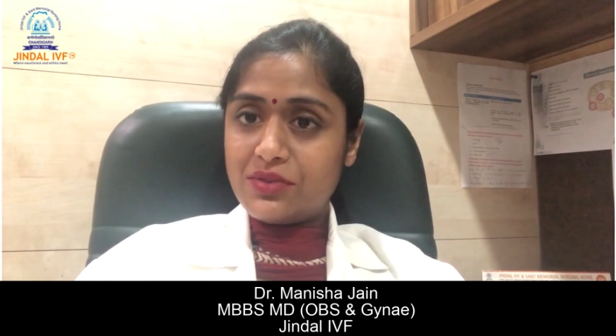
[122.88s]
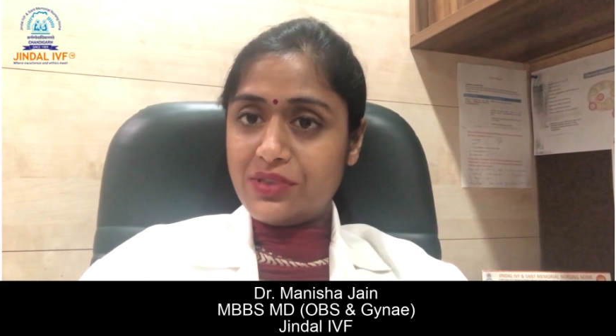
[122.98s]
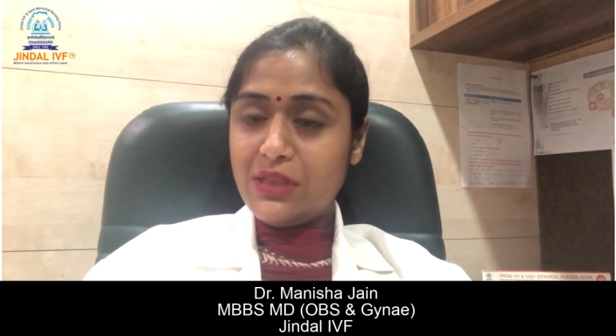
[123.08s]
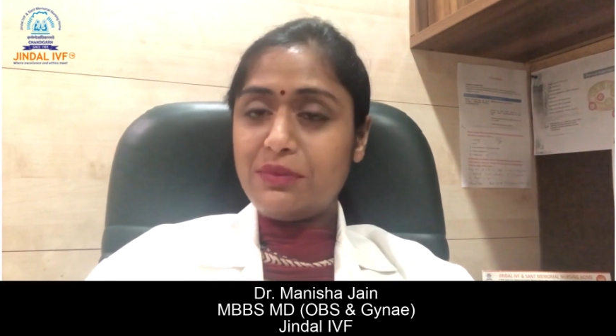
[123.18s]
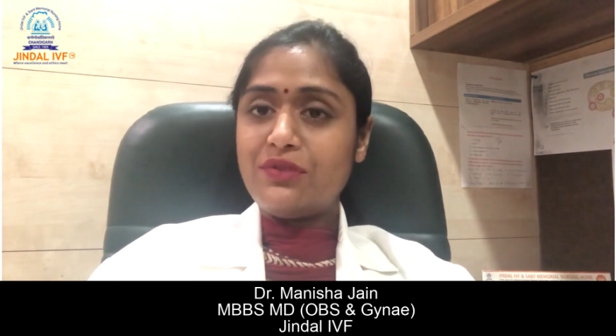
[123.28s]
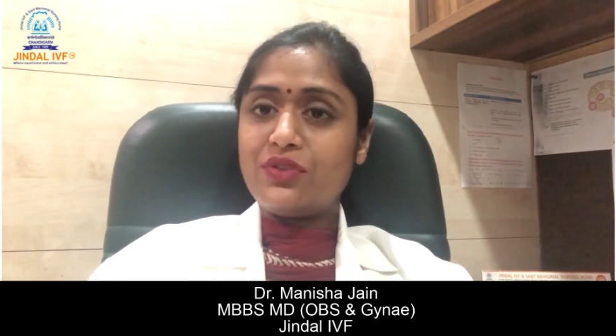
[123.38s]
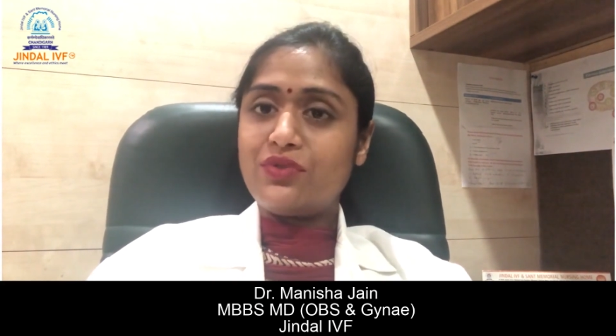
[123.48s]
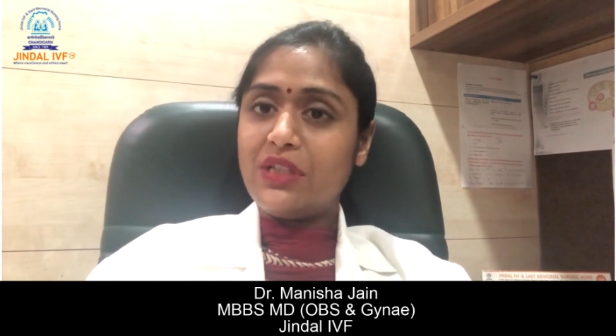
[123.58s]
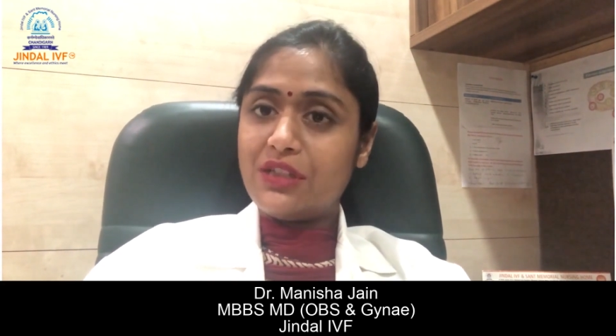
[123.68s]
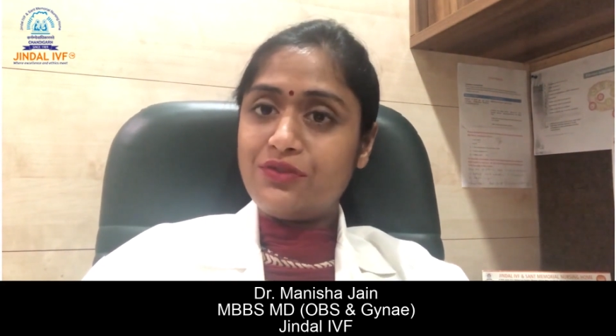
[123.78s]
treatment which
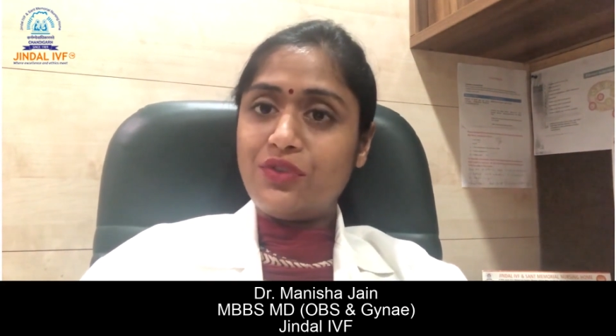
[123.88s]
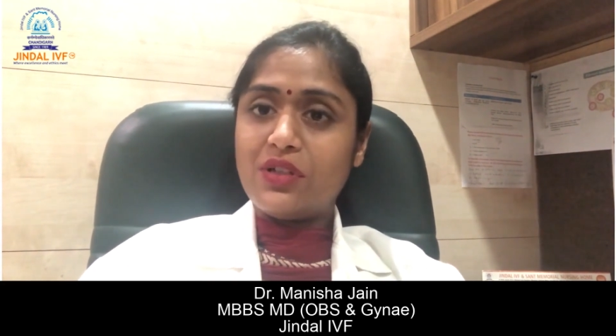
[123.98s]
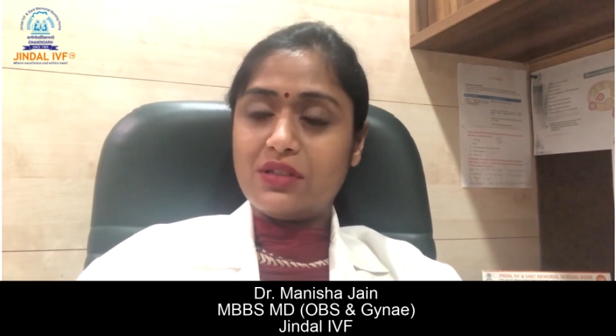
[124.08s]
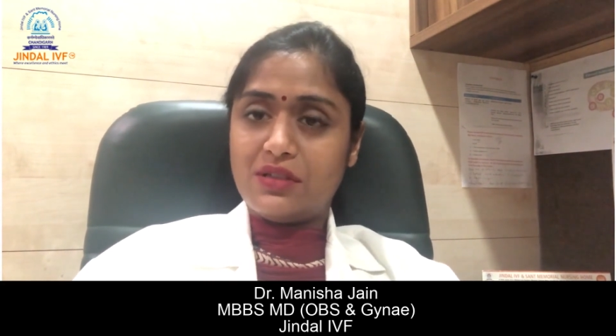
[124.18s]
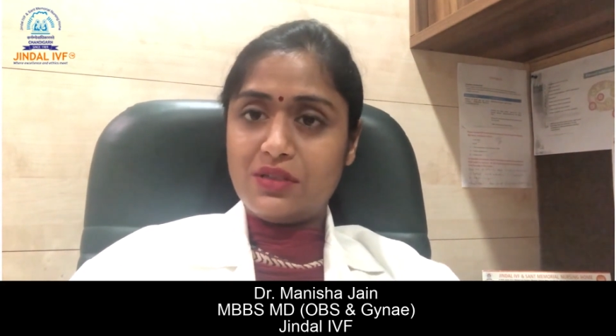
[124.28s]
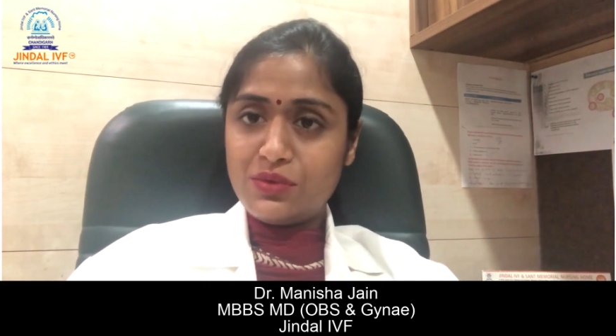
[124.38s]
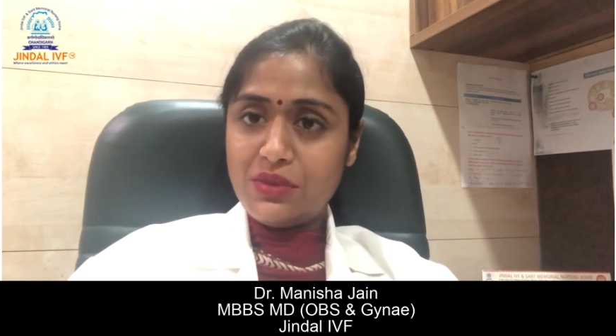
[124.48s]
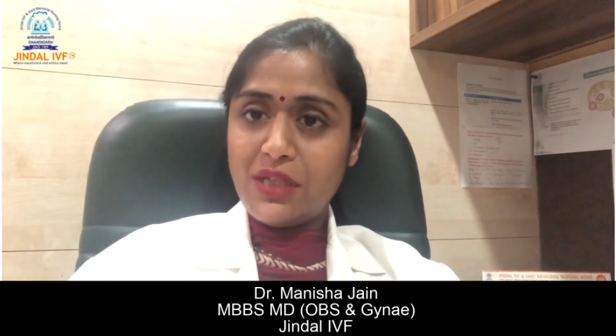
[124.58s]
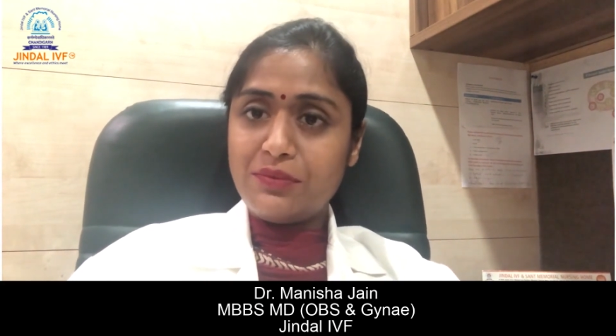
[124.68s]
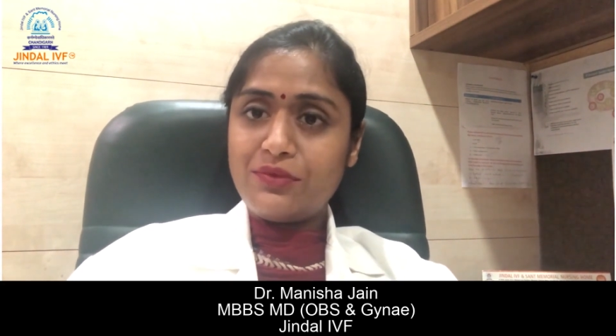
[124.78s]
we give to
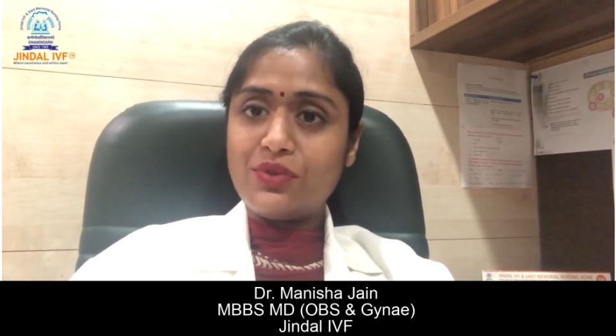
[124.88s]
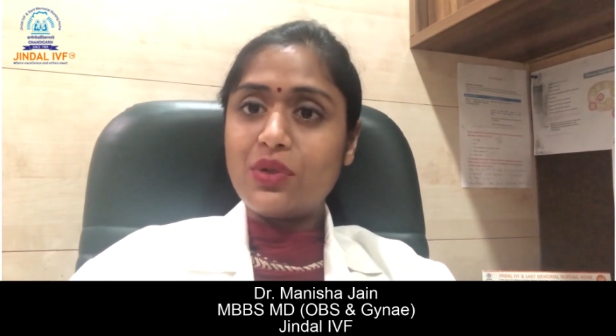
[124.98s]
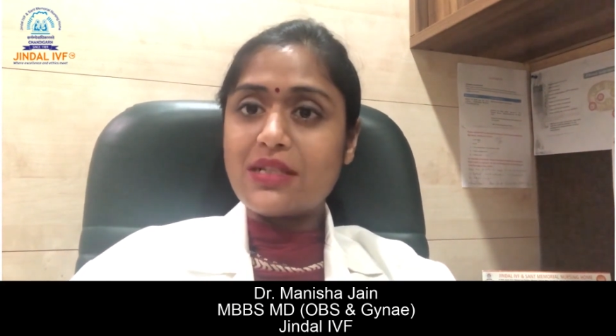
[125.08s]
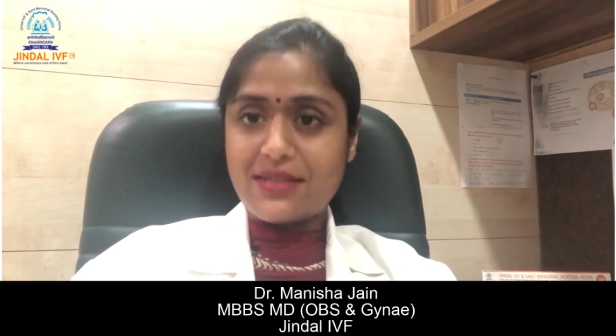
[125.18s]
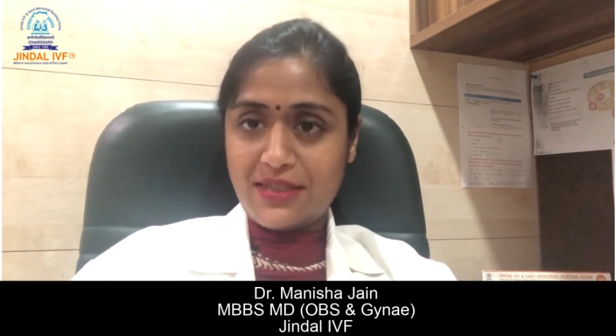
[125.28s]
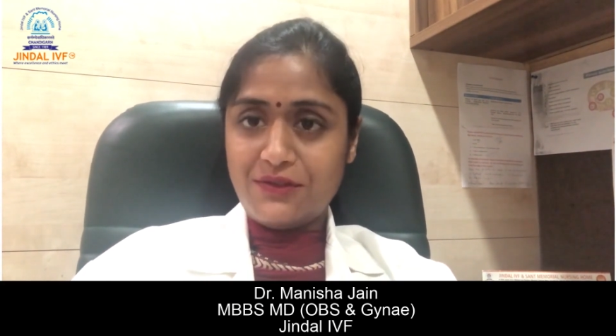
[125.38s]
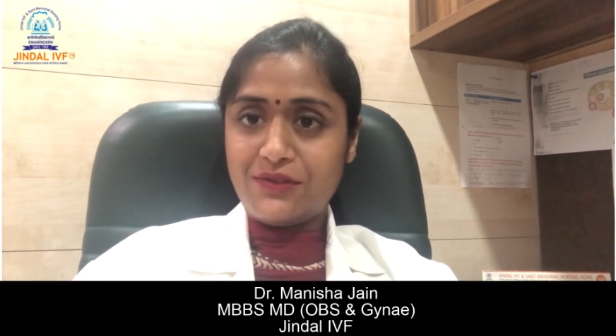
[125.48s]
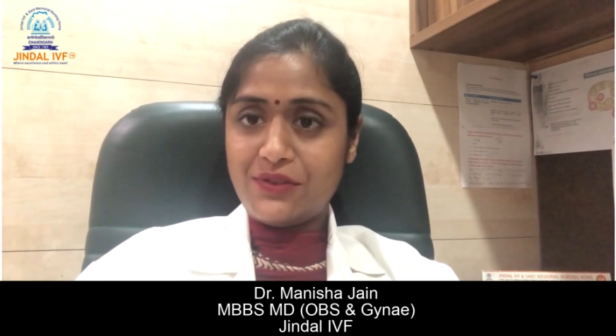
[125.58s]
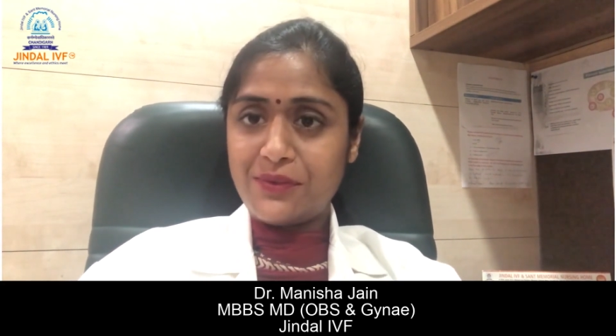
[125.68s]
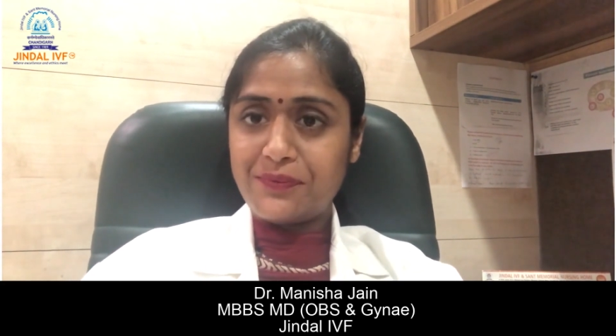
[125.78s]
them to
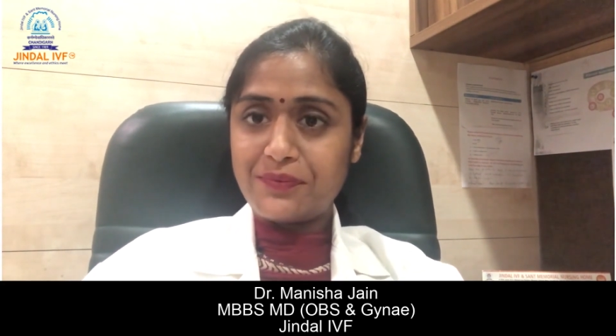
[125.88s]
conceive.